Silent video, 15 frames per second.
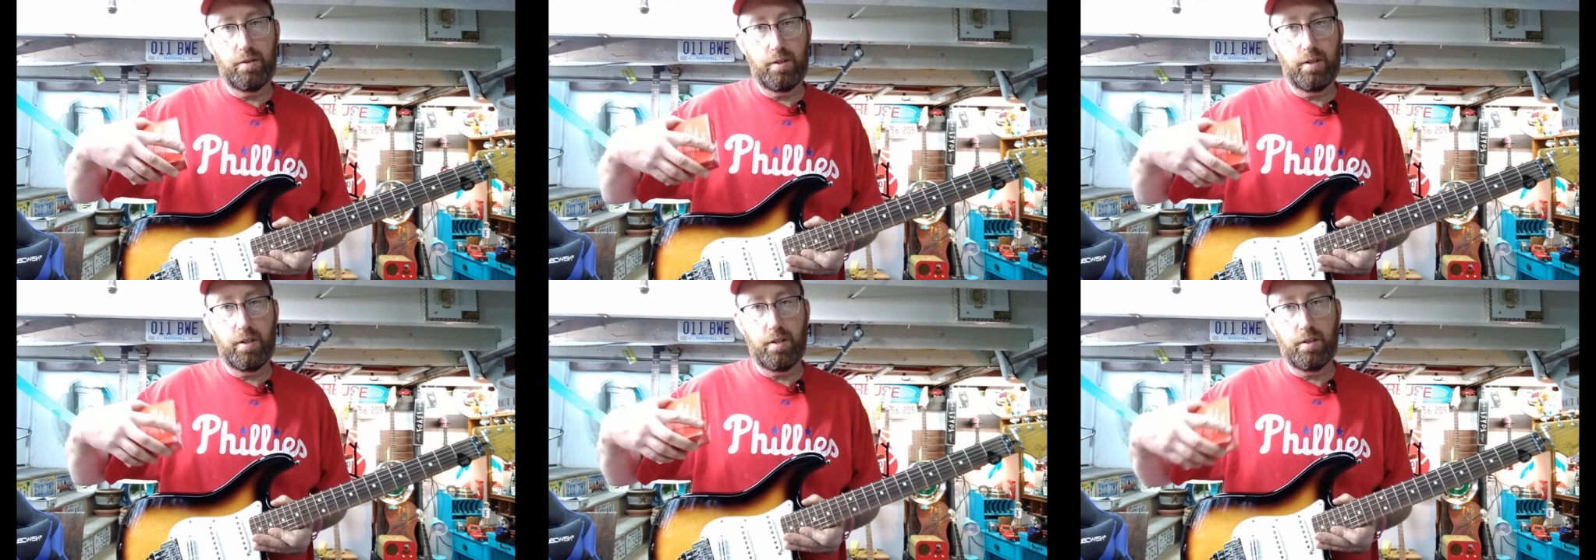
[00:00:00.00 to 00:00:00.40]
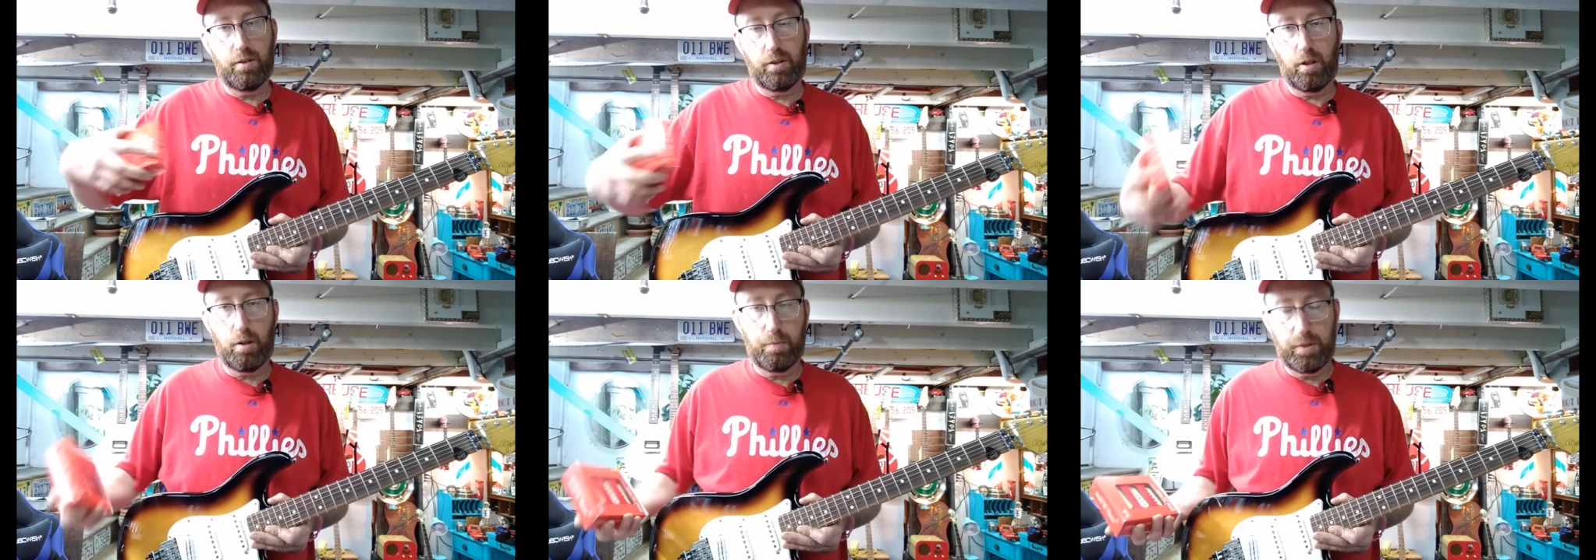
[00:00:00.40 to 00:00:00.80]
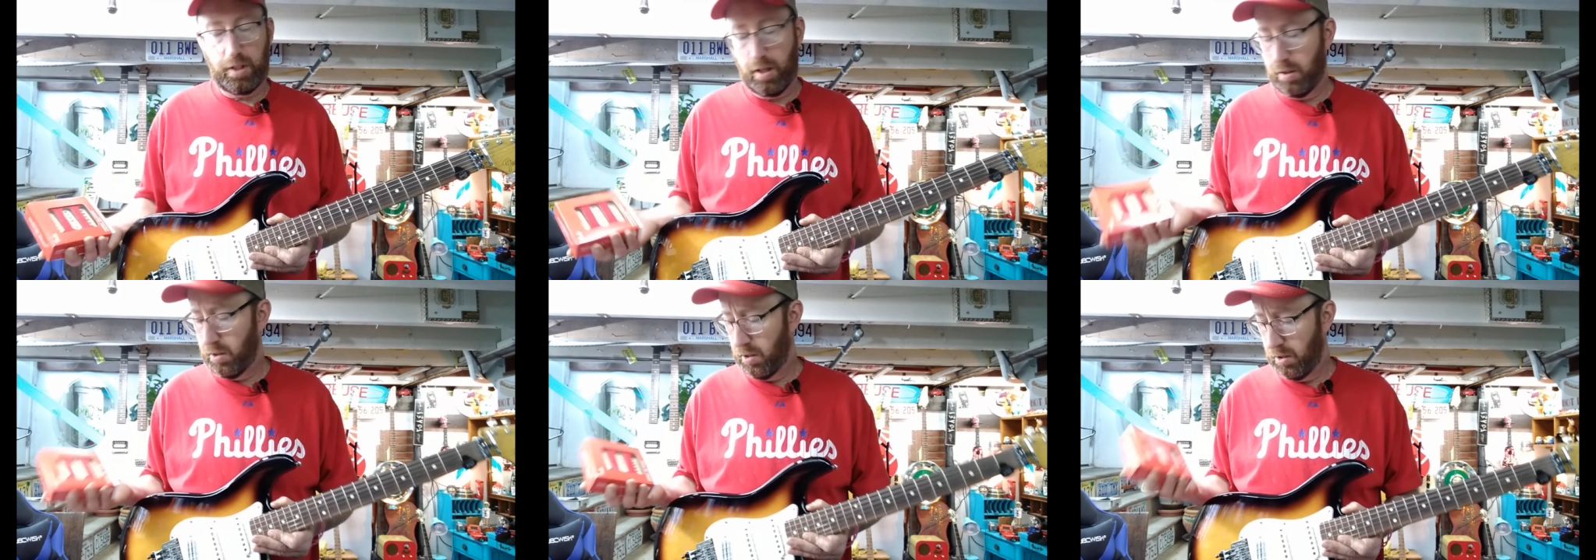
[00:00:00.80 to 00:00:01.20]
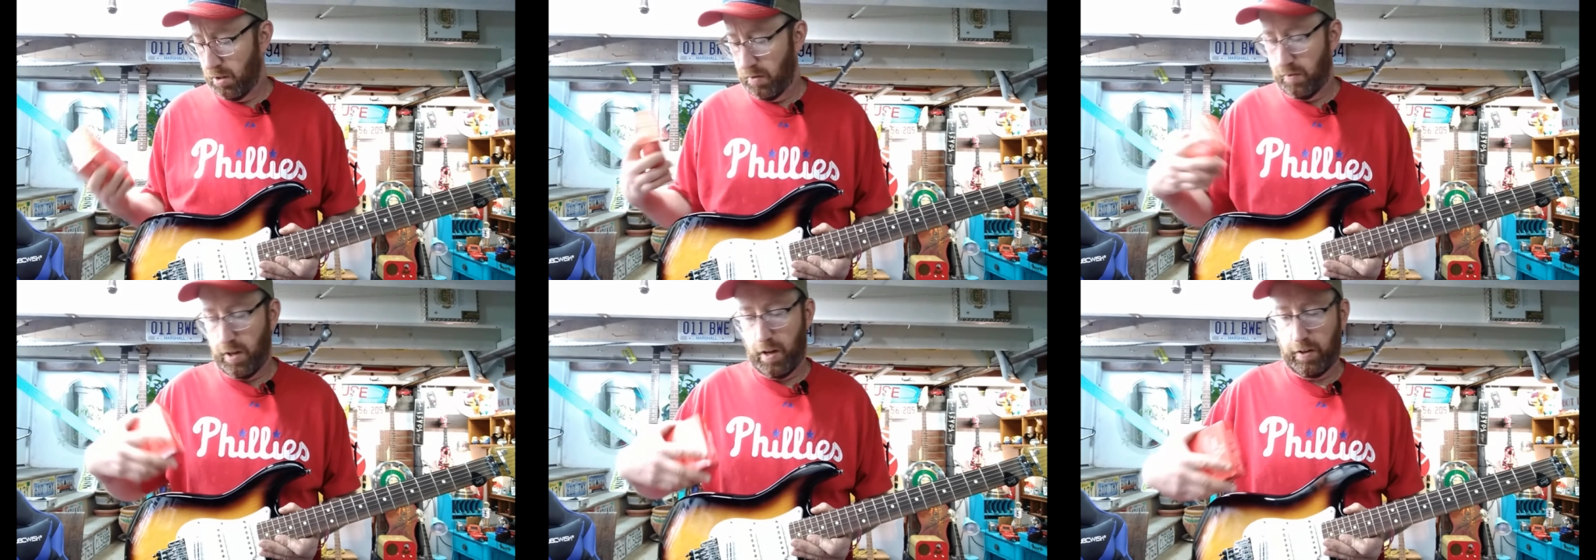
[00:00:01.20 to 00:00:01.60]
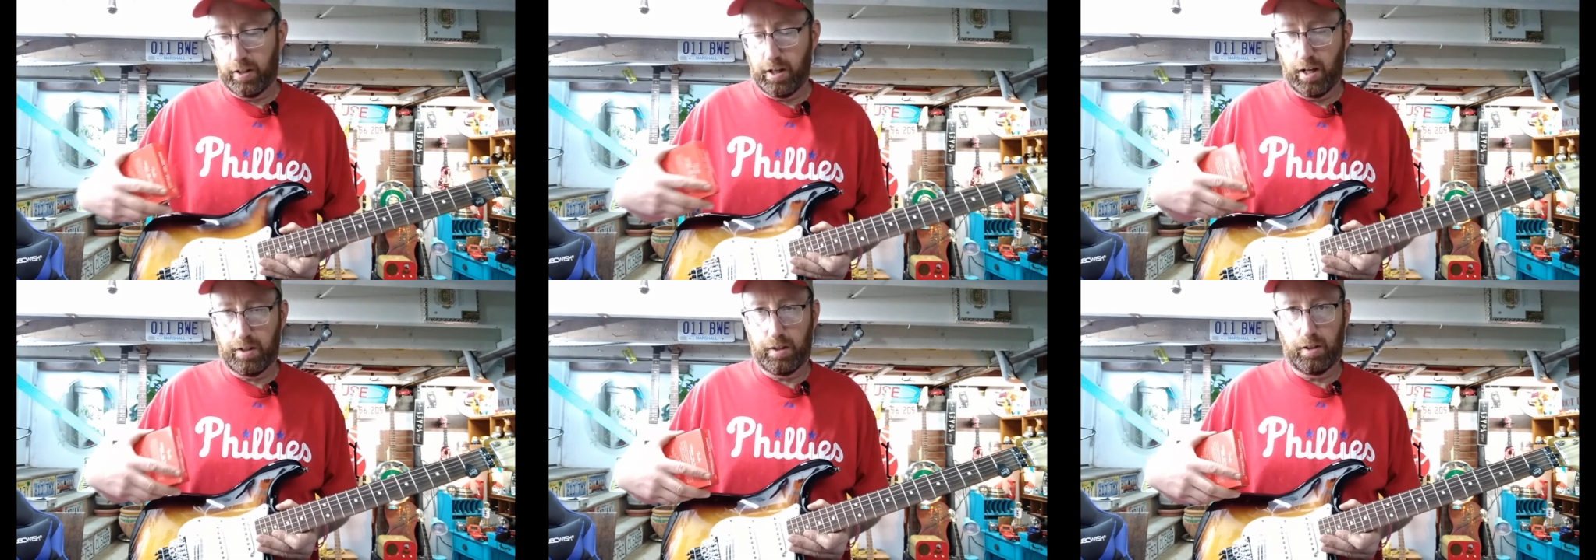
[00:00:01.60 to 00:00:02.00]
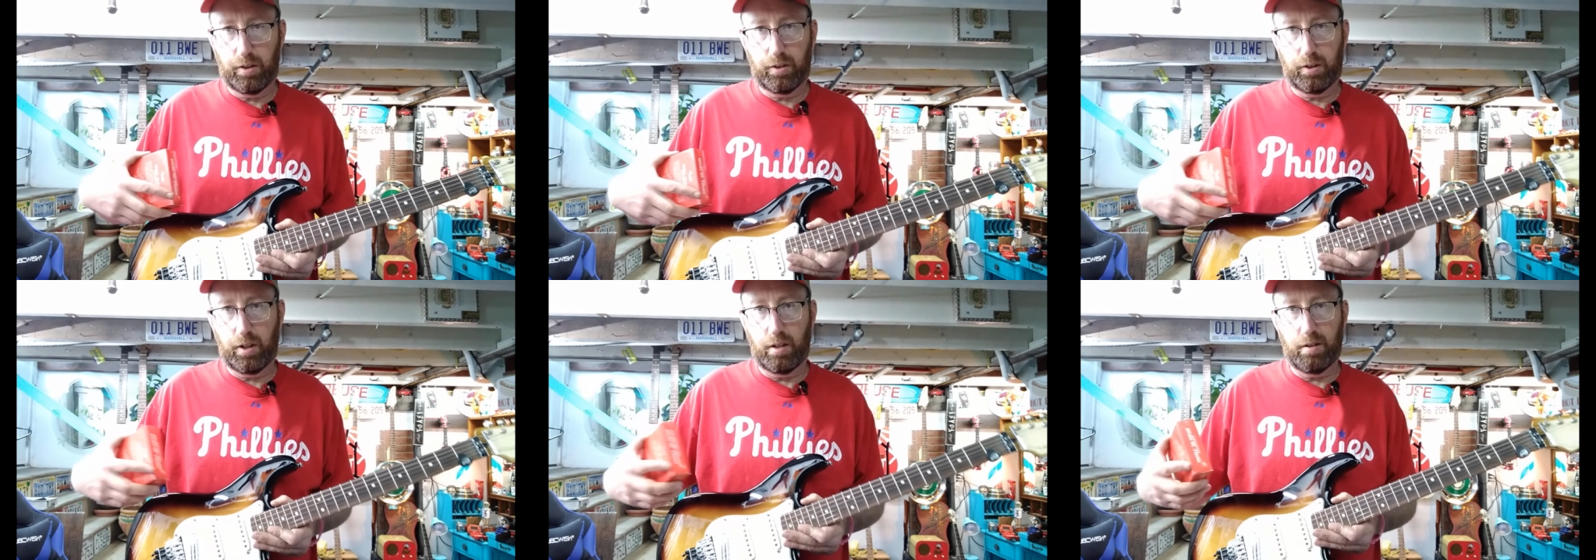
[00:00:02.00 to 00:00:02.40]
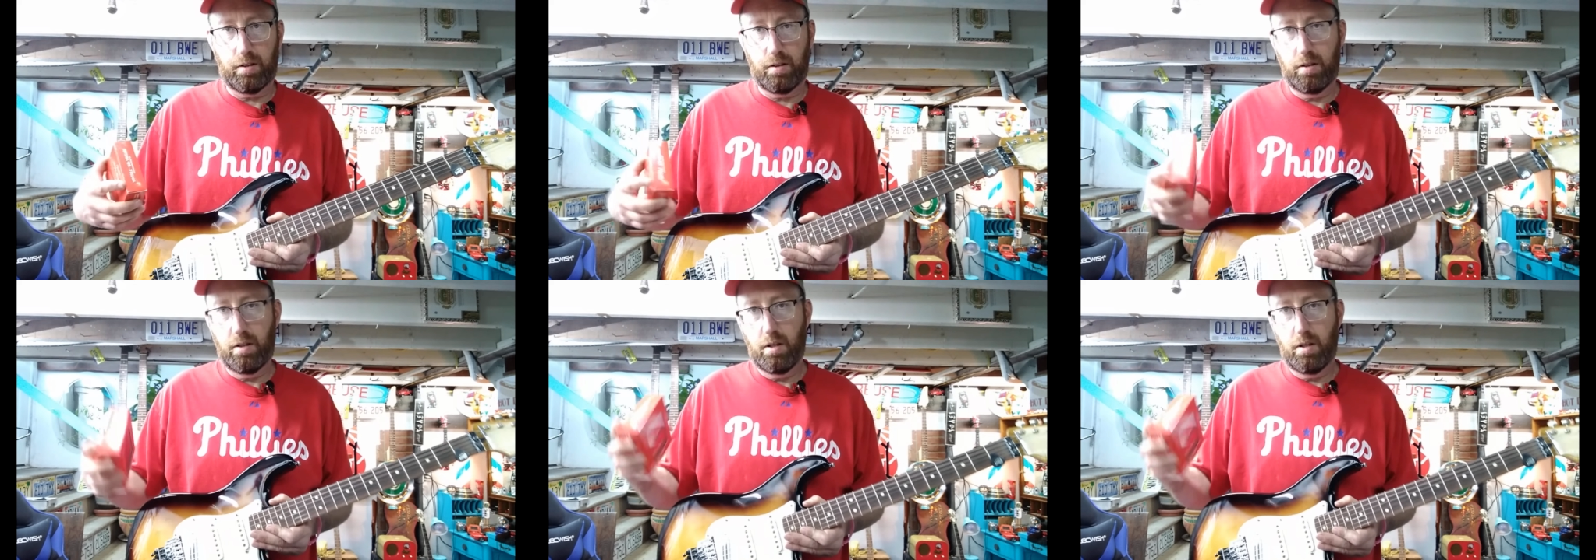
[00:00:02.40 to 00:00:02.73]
the circumstances of how I got this, and